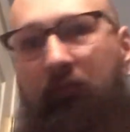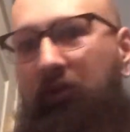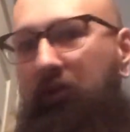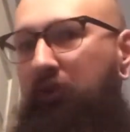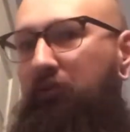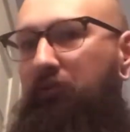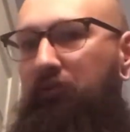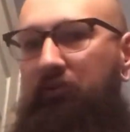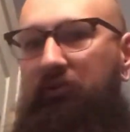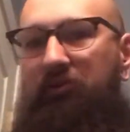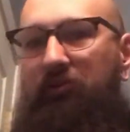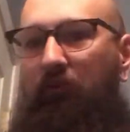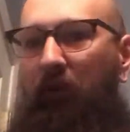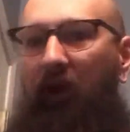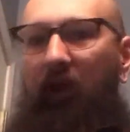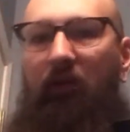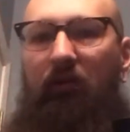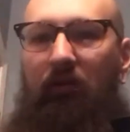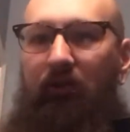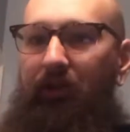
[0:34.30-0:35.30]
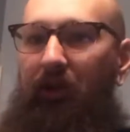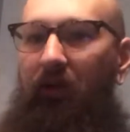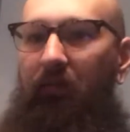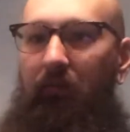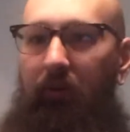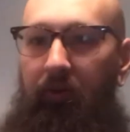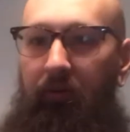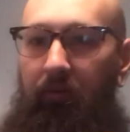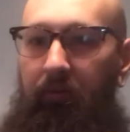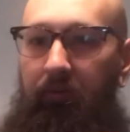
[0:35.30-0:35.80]
use regular
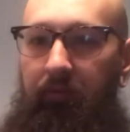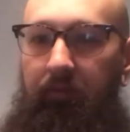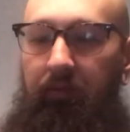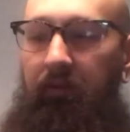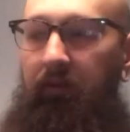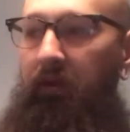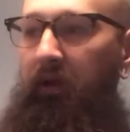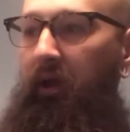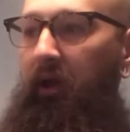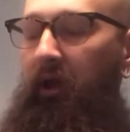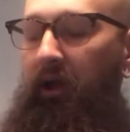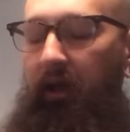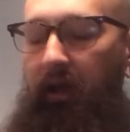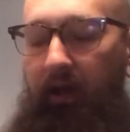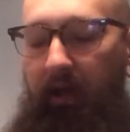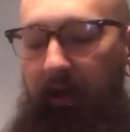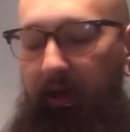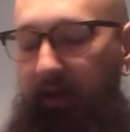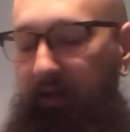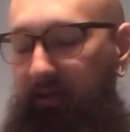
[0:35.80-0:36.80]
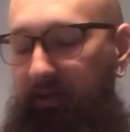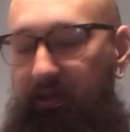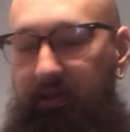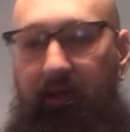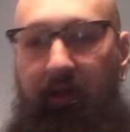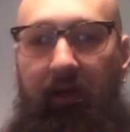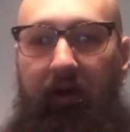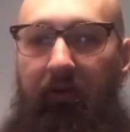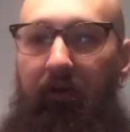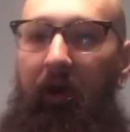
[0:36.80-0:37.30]
shampoo. It's
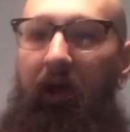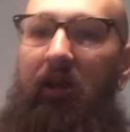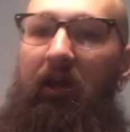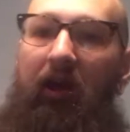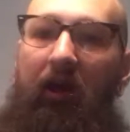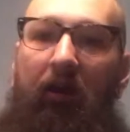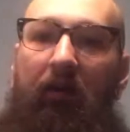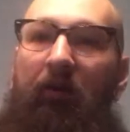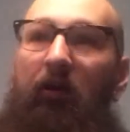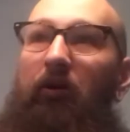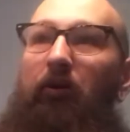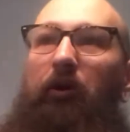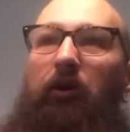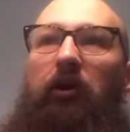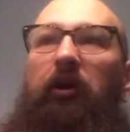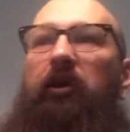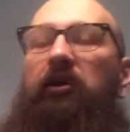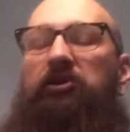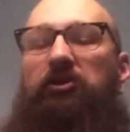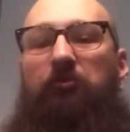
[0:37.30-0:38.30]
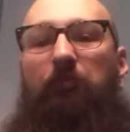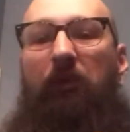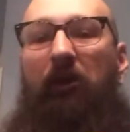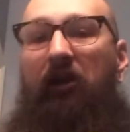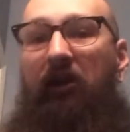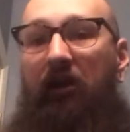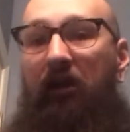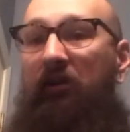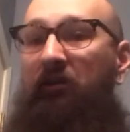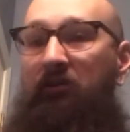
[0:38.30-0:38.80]
going to dry the hair out. You're going to get
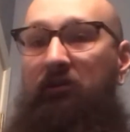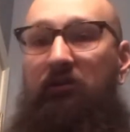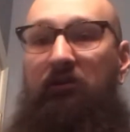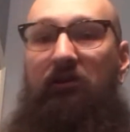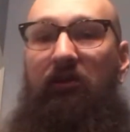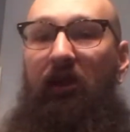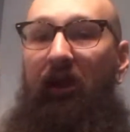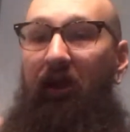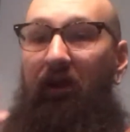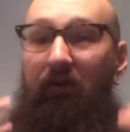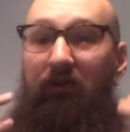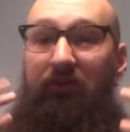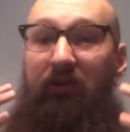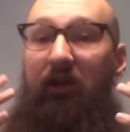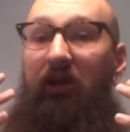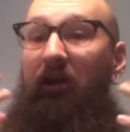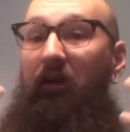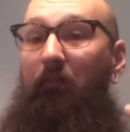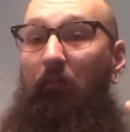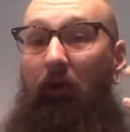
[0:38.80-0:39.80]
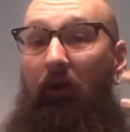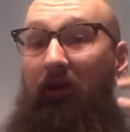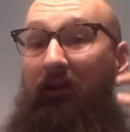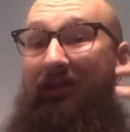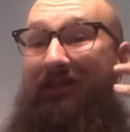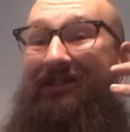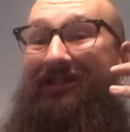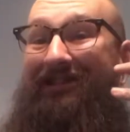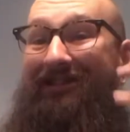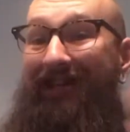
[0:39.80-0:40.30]
split ends. The hair is going to get brittle
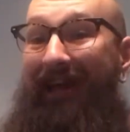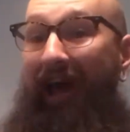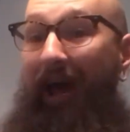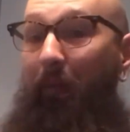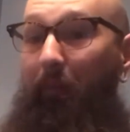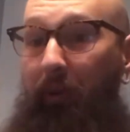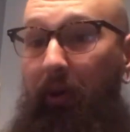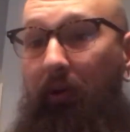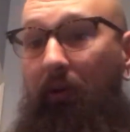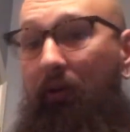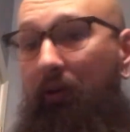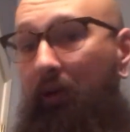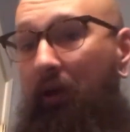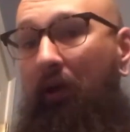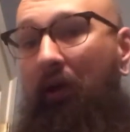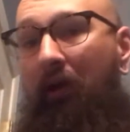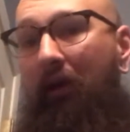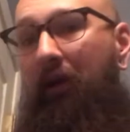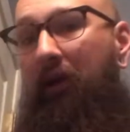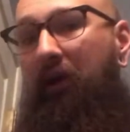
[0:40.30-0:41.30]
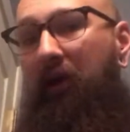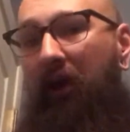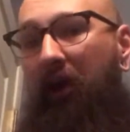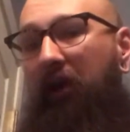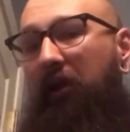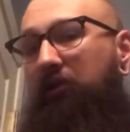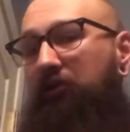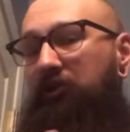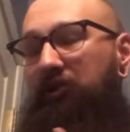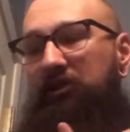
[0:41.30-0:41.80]
and snap
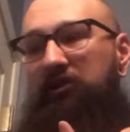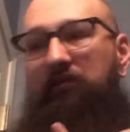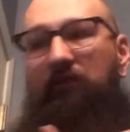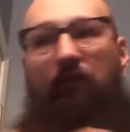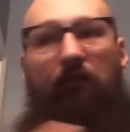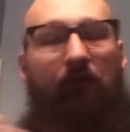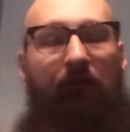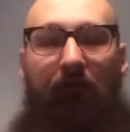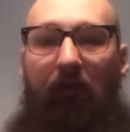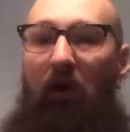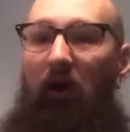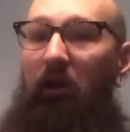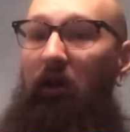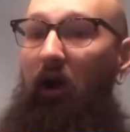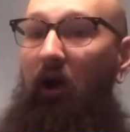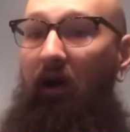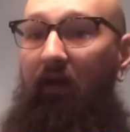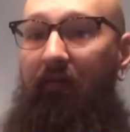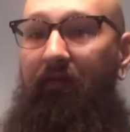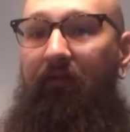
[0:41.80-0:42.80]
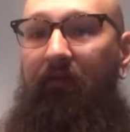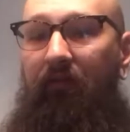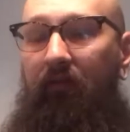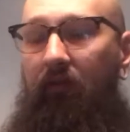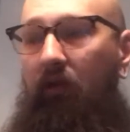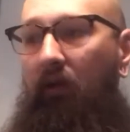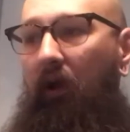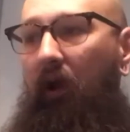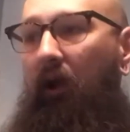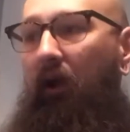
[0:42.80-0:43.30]
and just fall off.
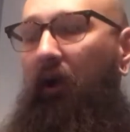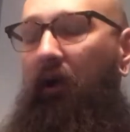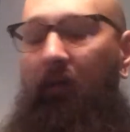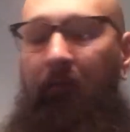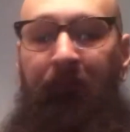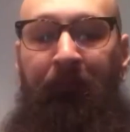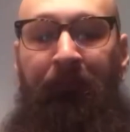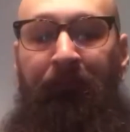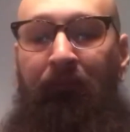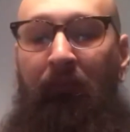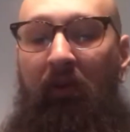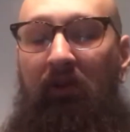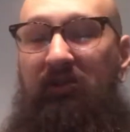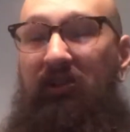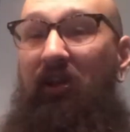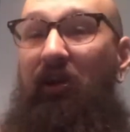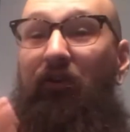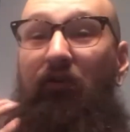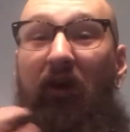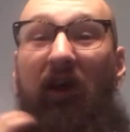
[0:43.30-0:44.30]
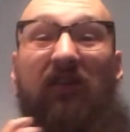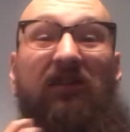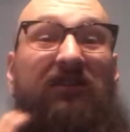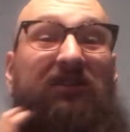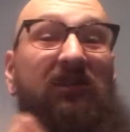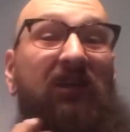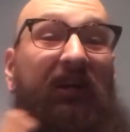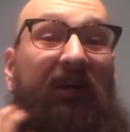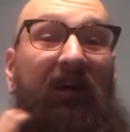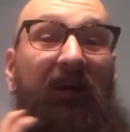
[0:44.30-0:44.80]
It's going to dry the
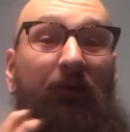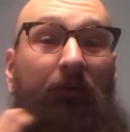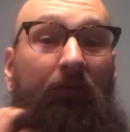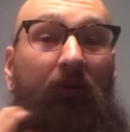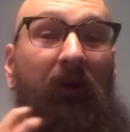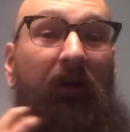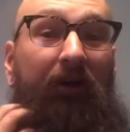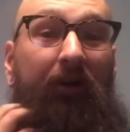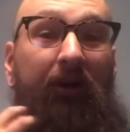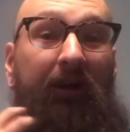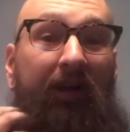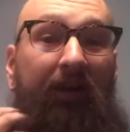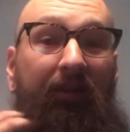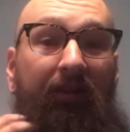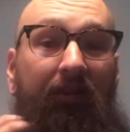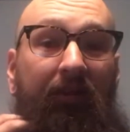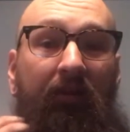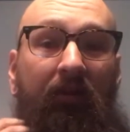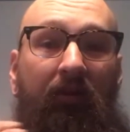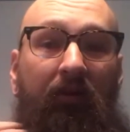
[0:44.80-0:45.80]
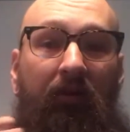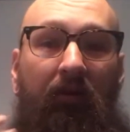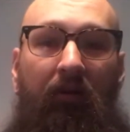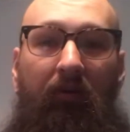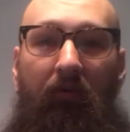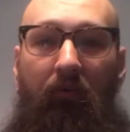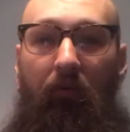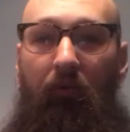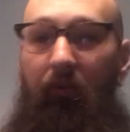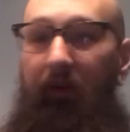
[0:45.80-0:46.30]
skin out underneath
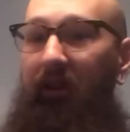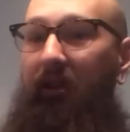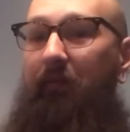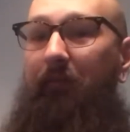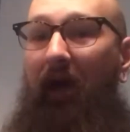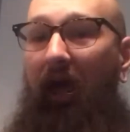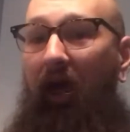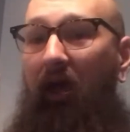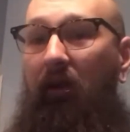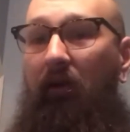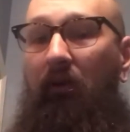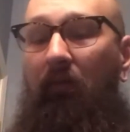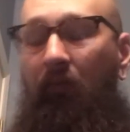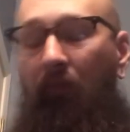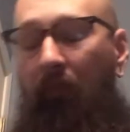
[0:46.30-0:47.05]
really bad.